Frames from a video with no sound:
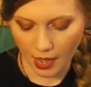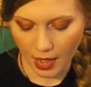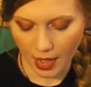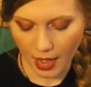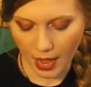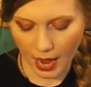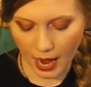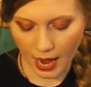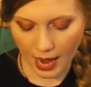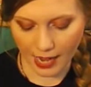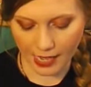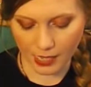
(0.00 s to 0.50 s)

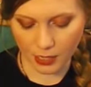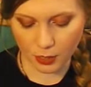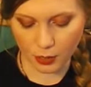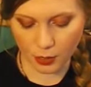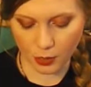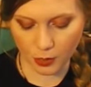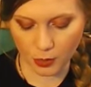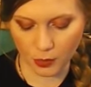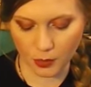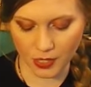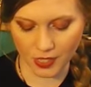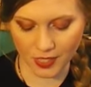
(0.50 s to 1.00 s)
I
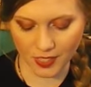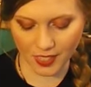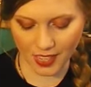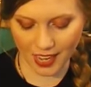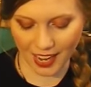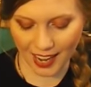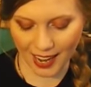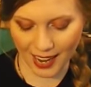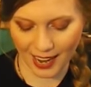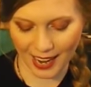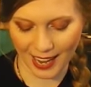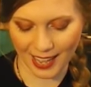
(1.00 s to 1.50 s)
drew the
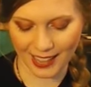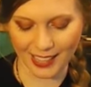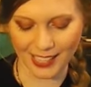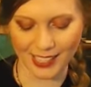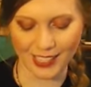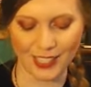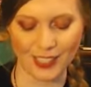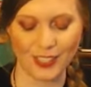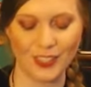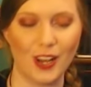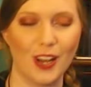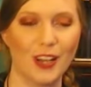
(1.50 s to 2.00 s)
sky, and this
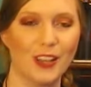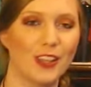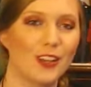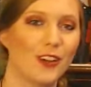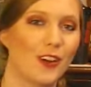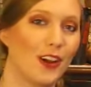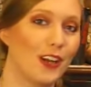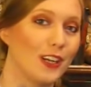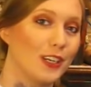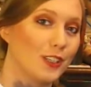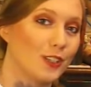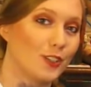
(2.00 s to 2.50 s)
is not the
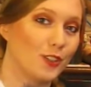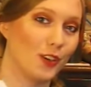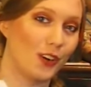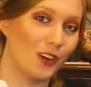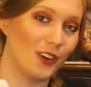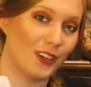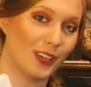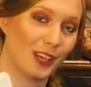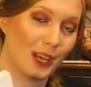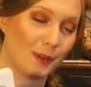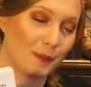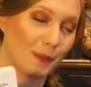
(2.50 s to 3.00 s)
greatest
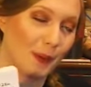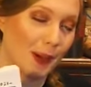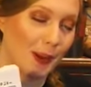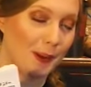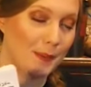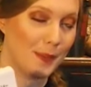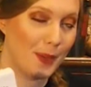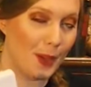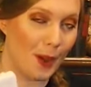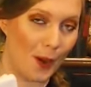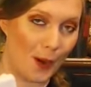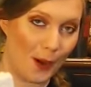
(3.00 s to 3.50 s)
drawing, I'm gonna
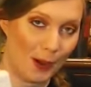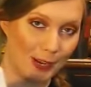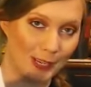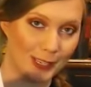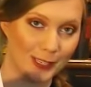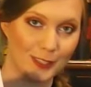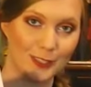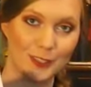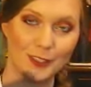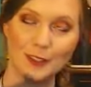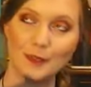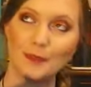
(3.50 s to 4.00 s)
be
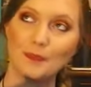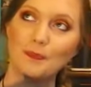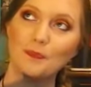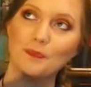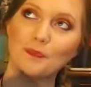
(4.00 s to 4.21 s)
honest.